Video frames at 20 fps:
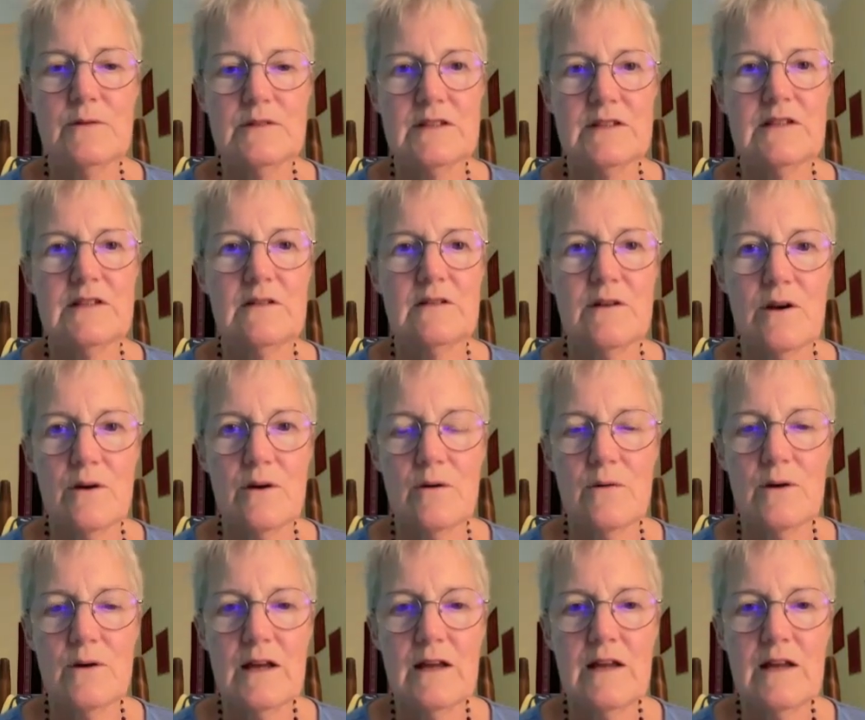Didn't
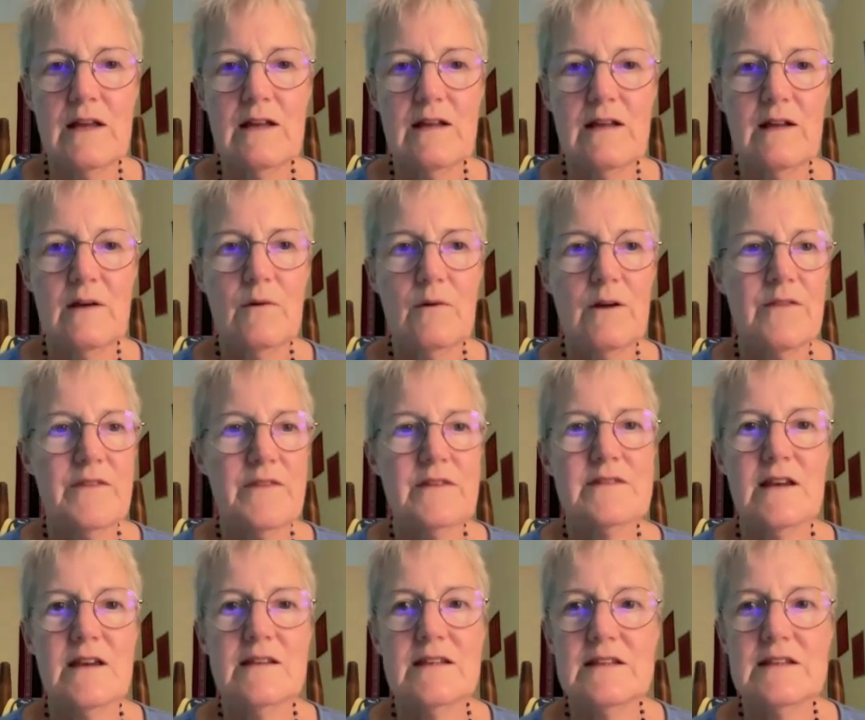know what the
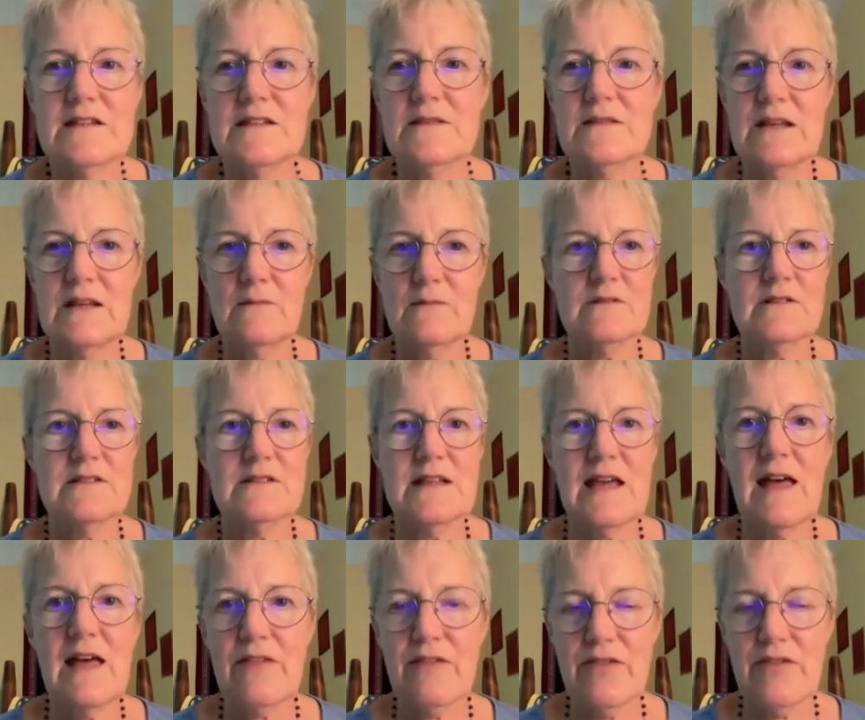Silence Equals
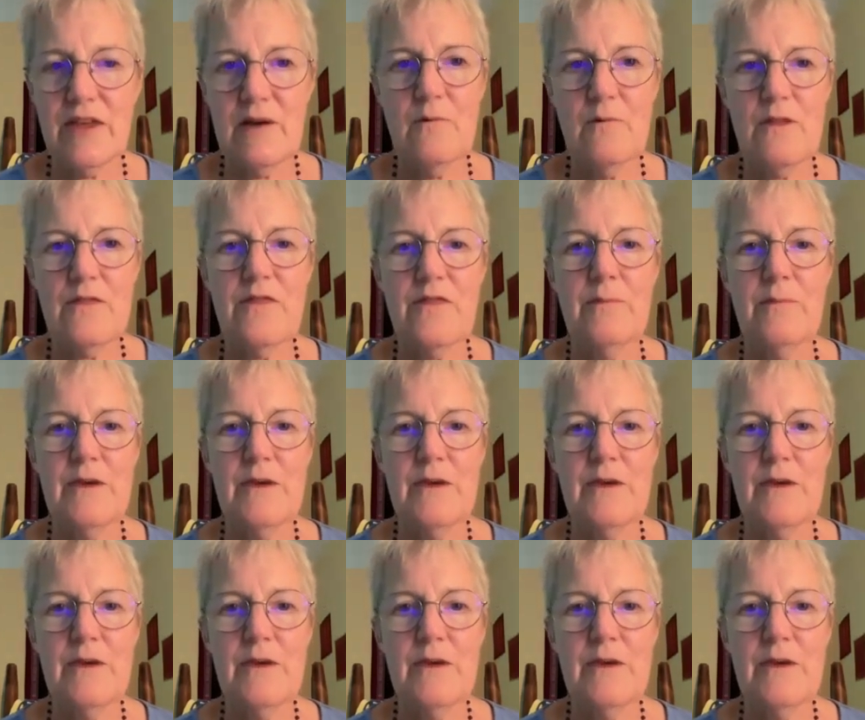Death thing with the